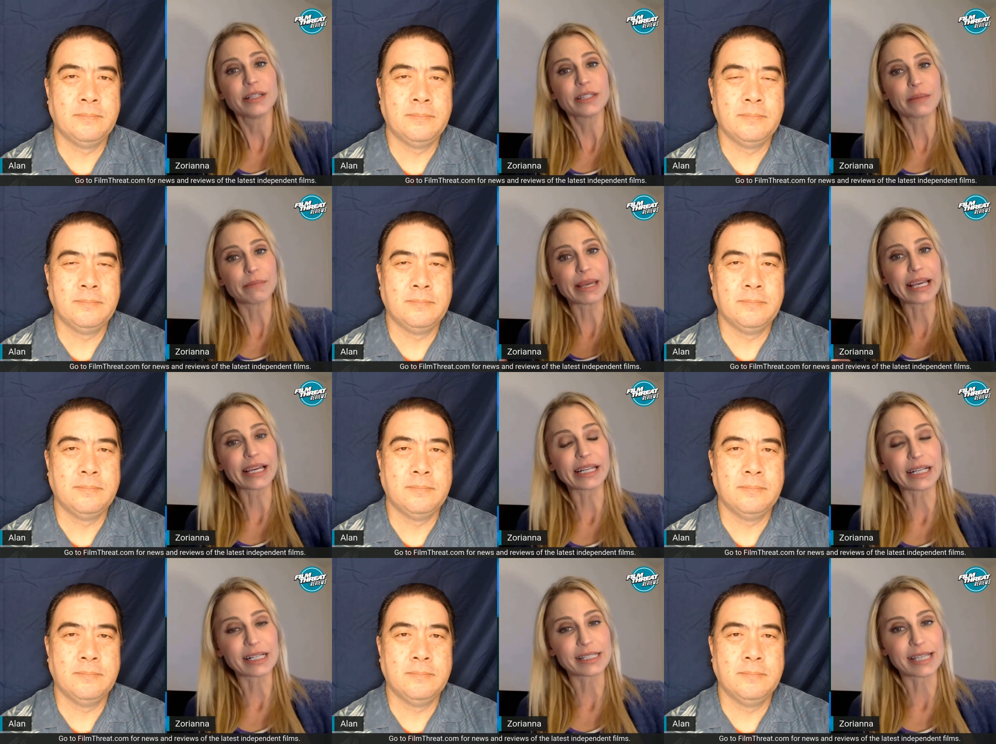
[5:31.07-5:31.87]
Speaker 1: to
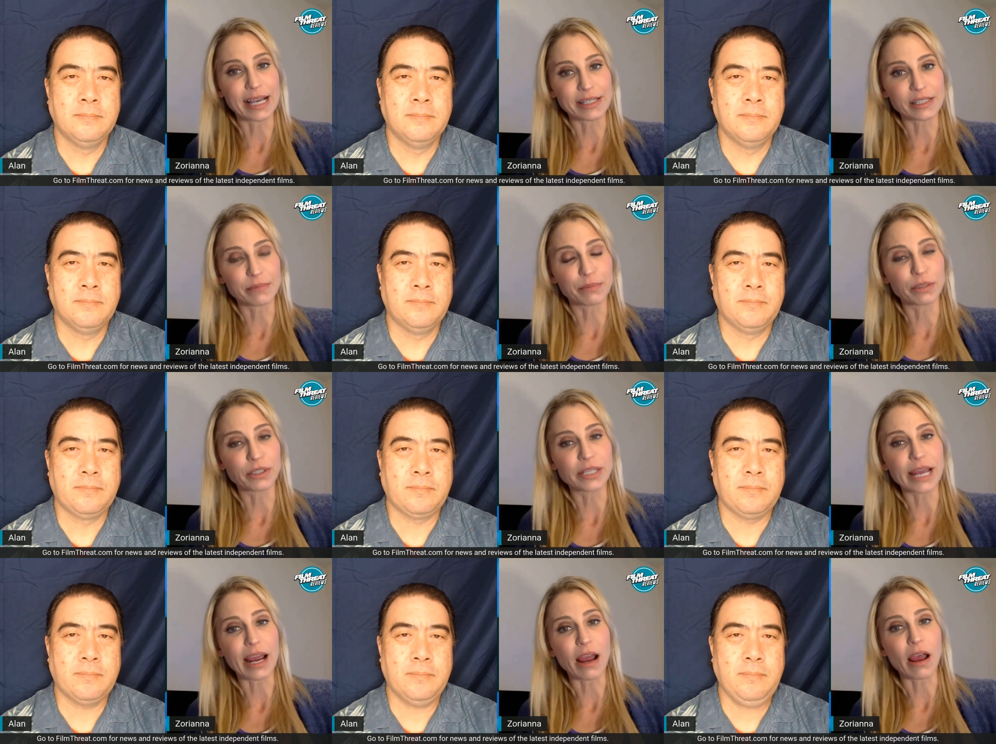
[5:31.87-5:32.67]
make it accessible
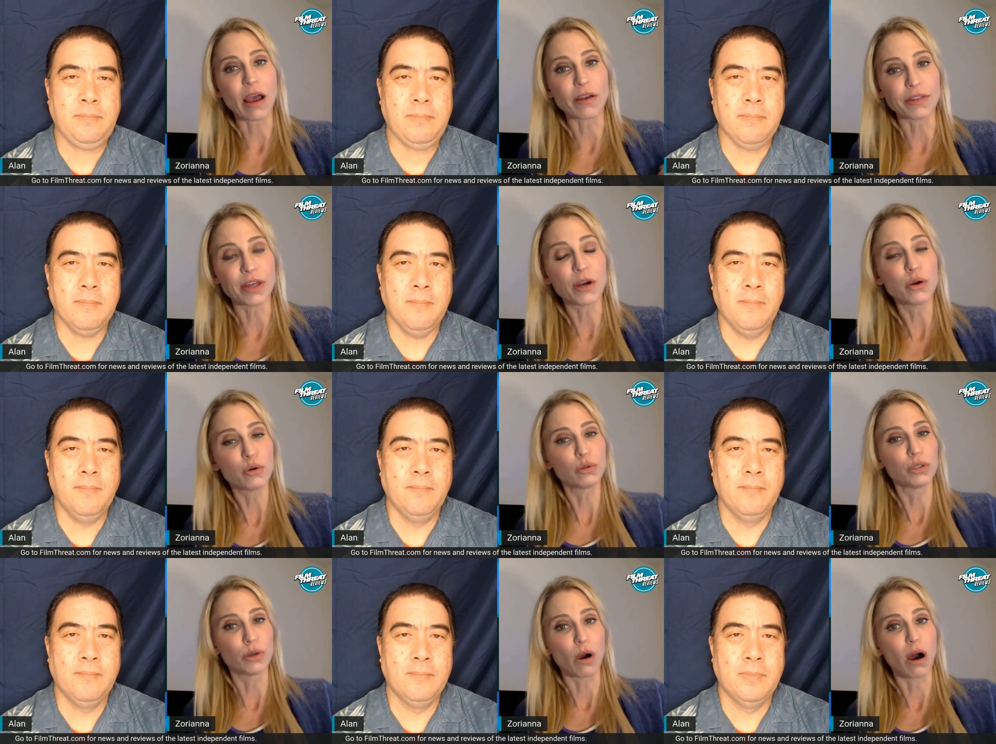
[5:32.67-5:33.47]
to the
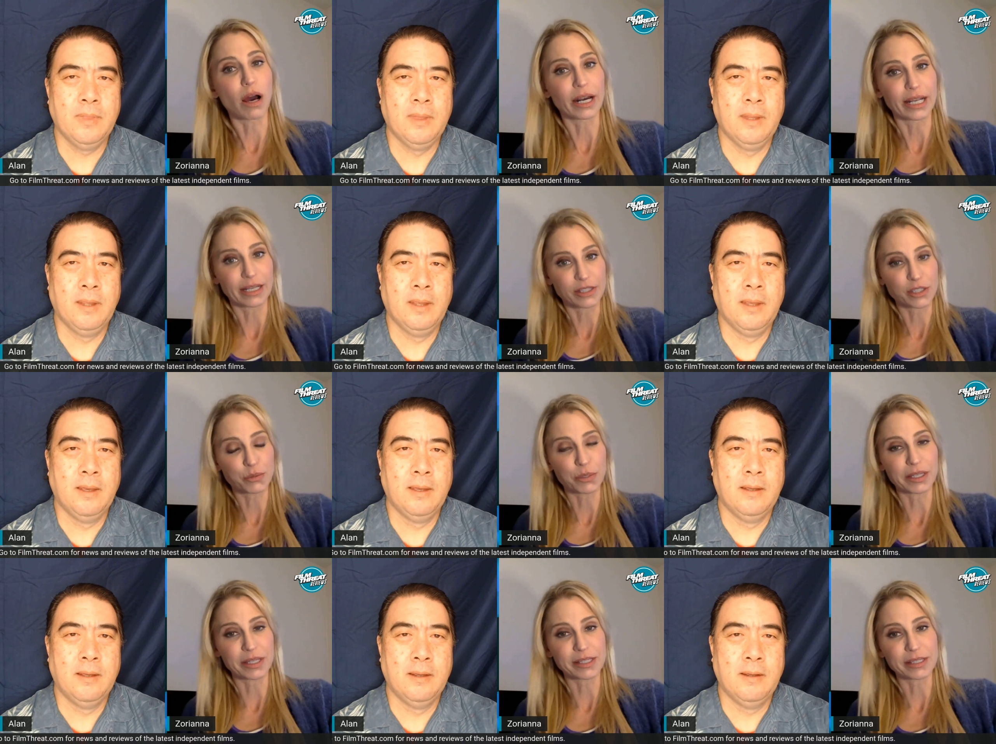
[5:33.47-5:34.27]
Hulu audience
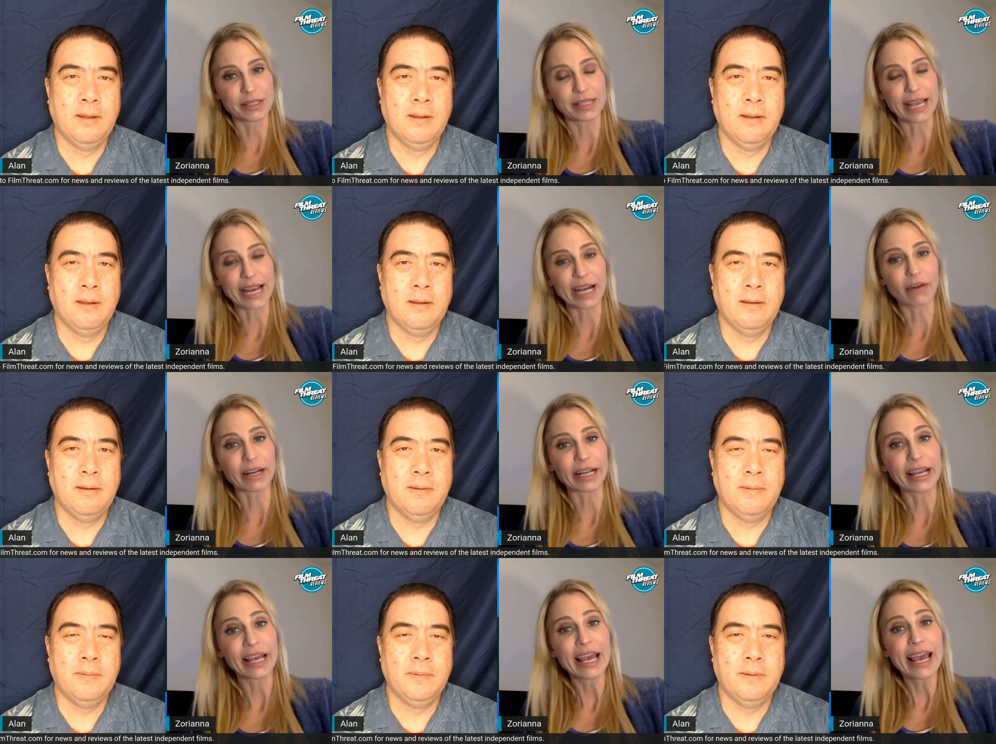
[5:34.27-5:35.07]
where this is
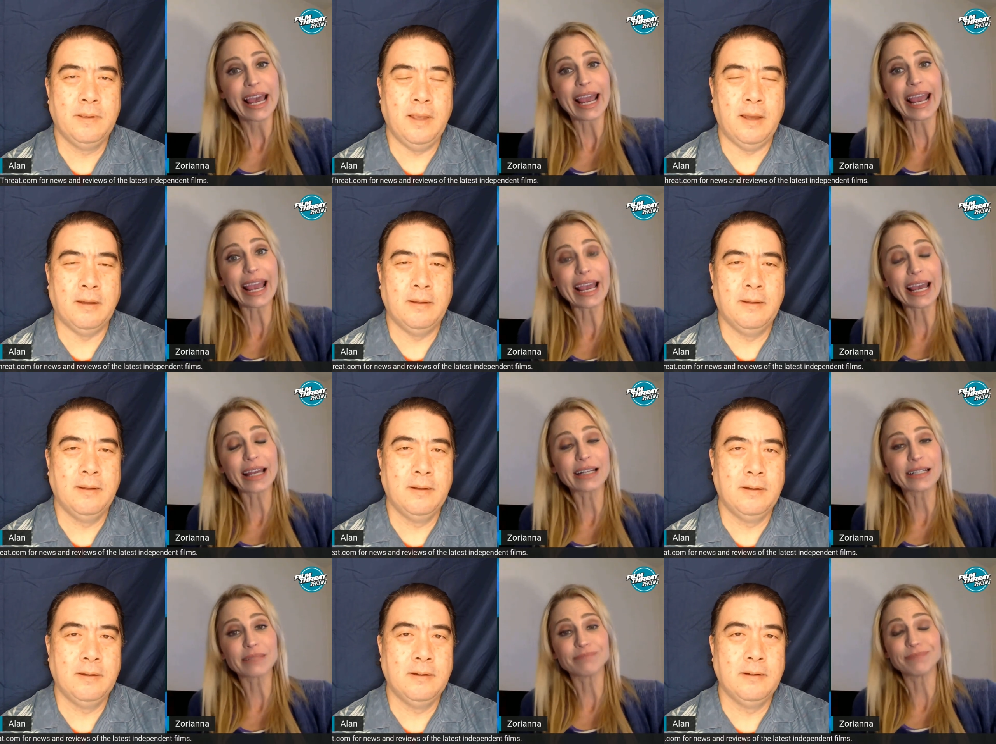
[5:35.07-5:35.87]
airing. Yeah.
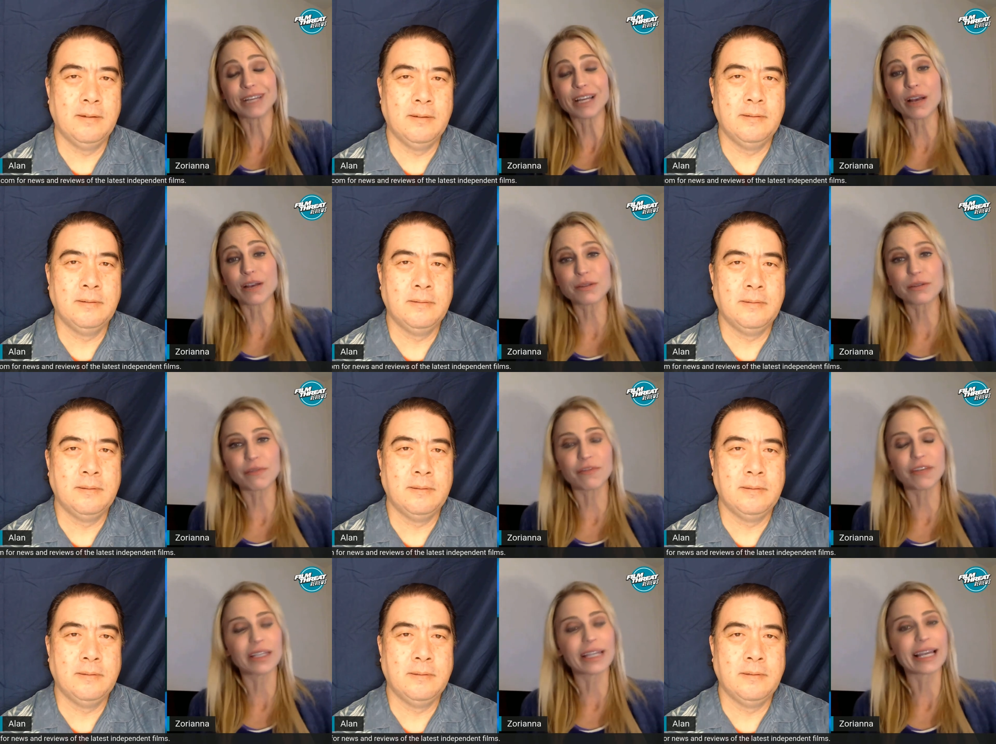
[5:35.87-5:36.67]
And I
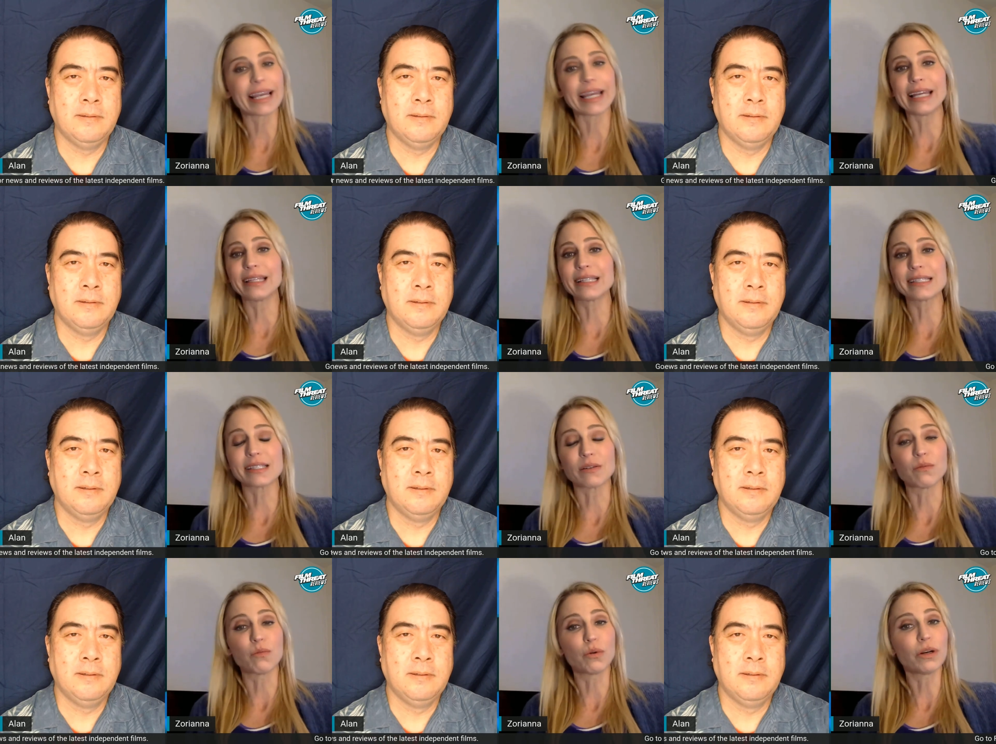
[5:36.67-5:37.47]
also feel like, hey,
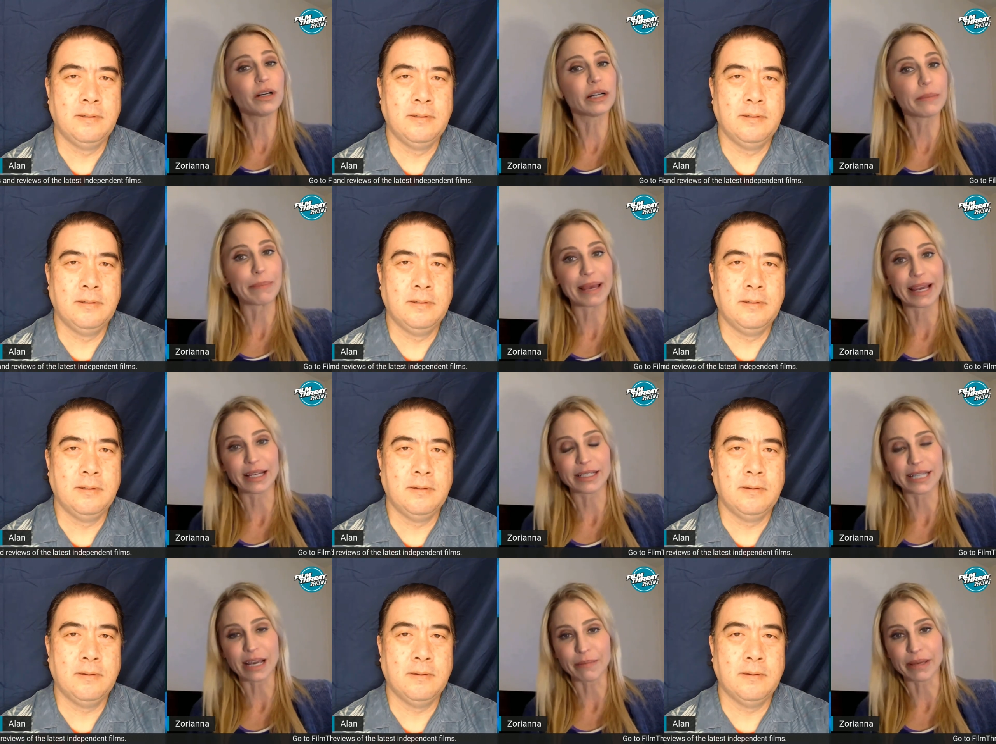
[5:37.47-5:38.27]
listen, we're in a
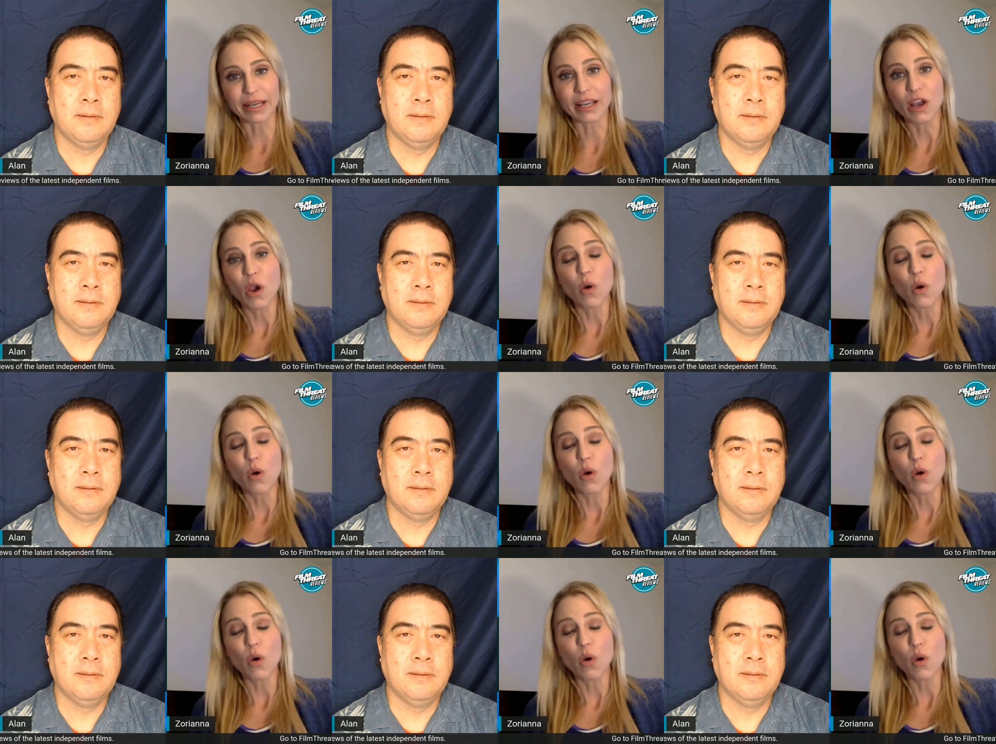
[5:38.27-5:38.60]
pandemic.